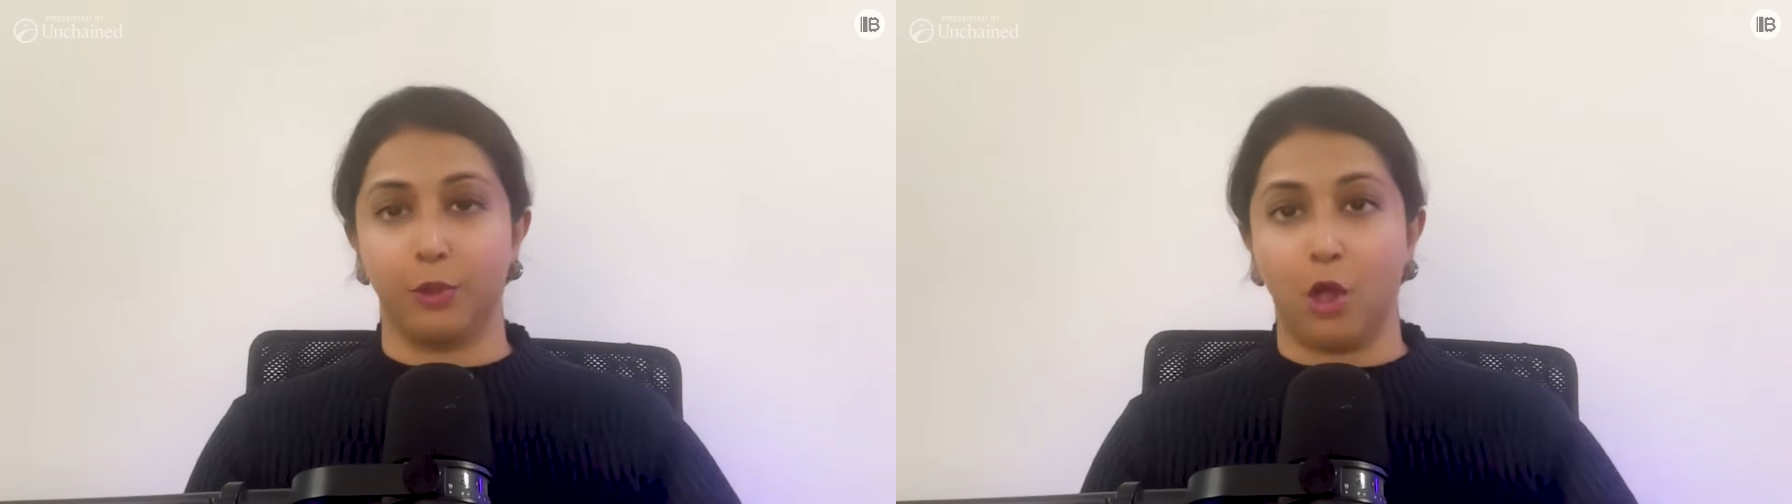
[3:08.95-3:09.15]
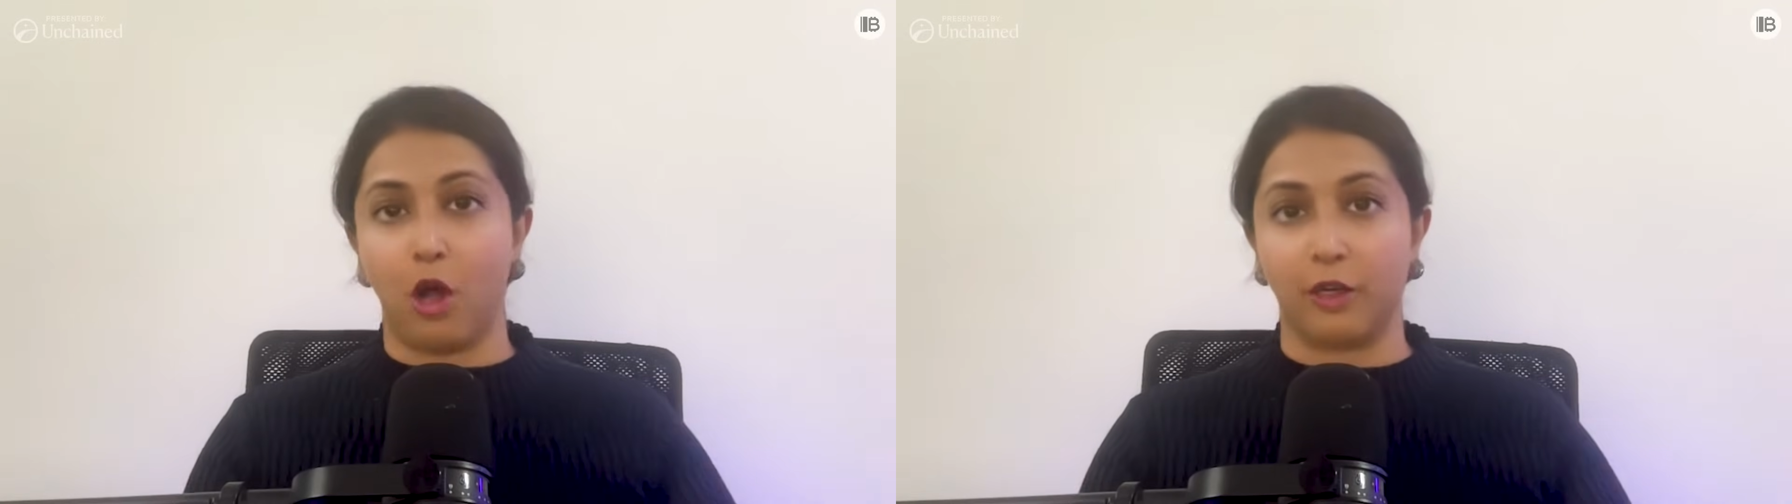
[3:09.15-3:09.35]

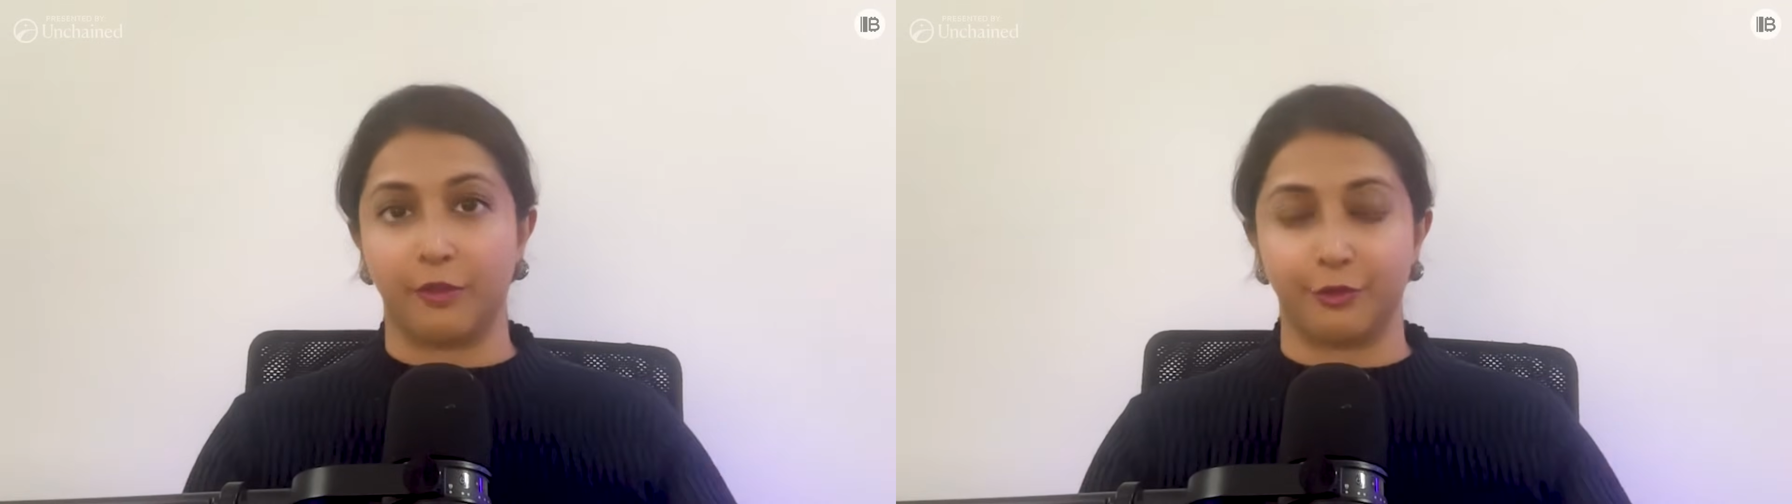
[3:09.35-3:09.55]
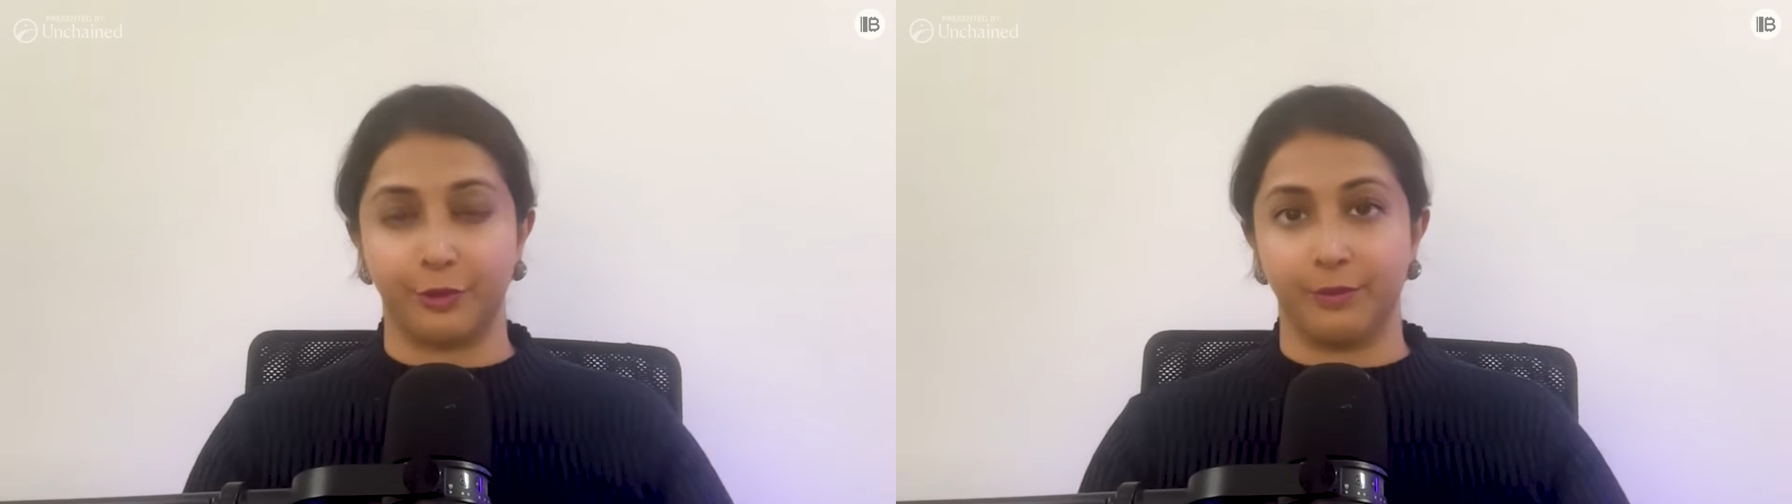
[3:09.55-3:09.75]

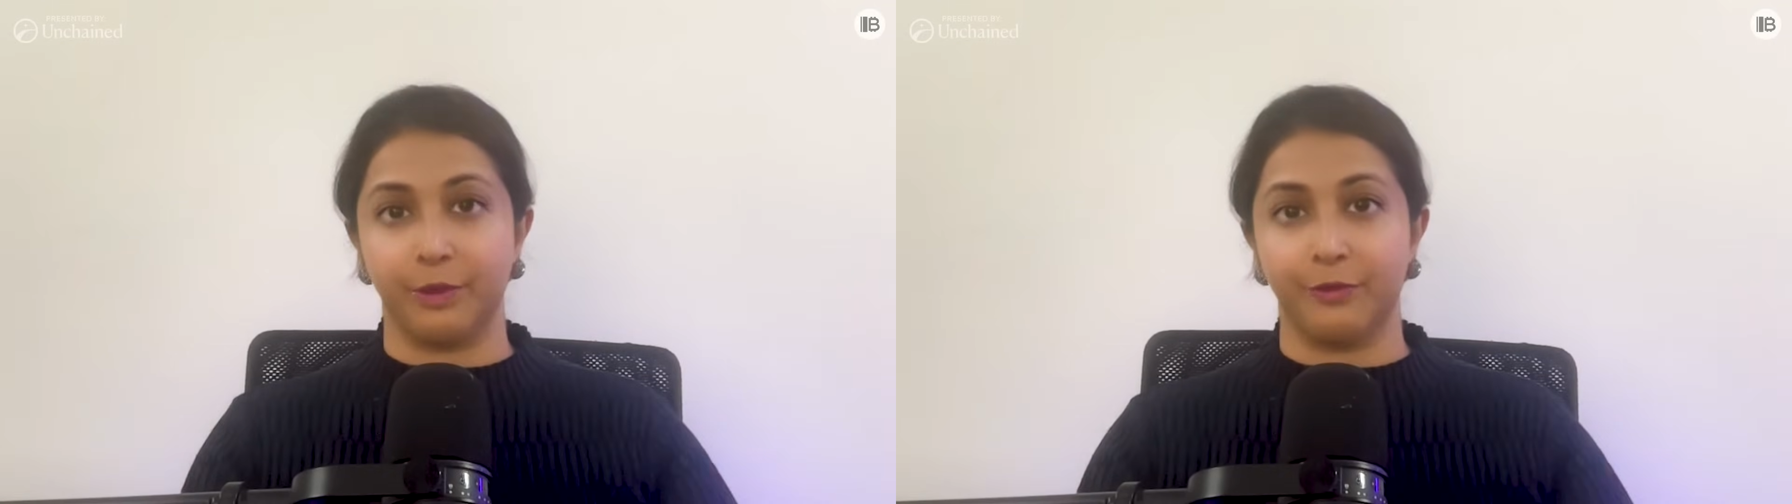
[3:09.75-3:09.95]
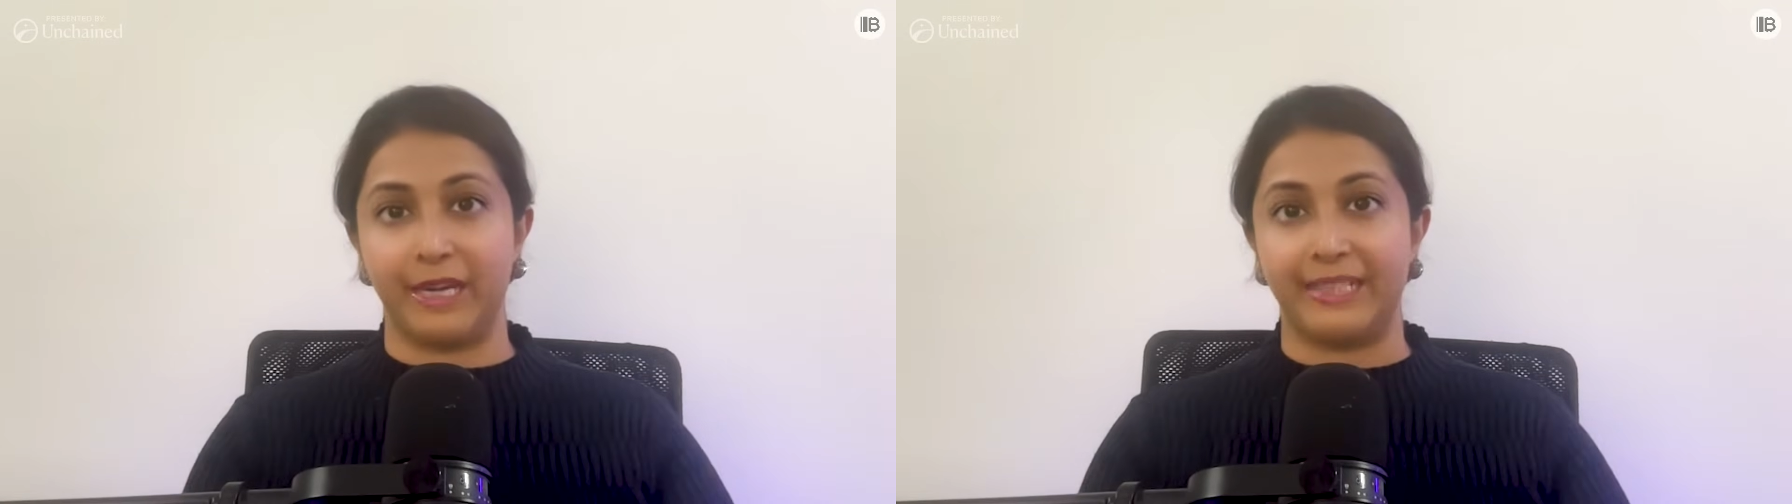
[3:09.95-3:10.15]
bloc from
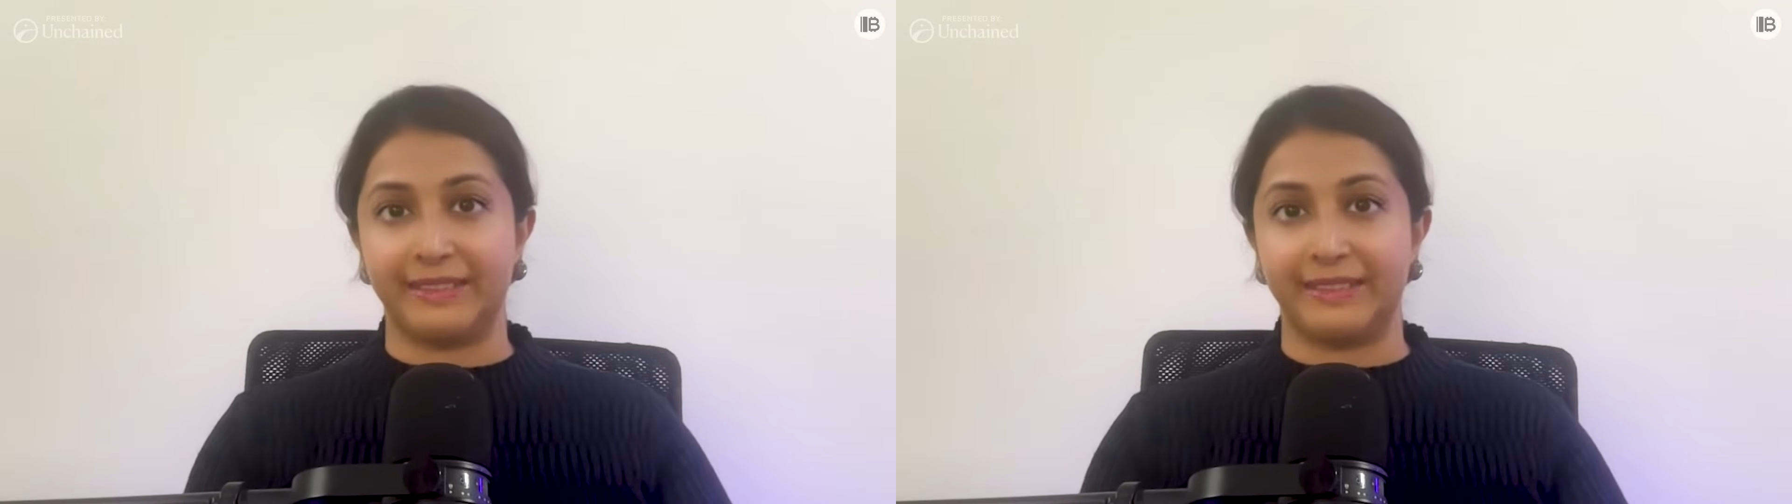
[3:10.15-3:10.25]
a very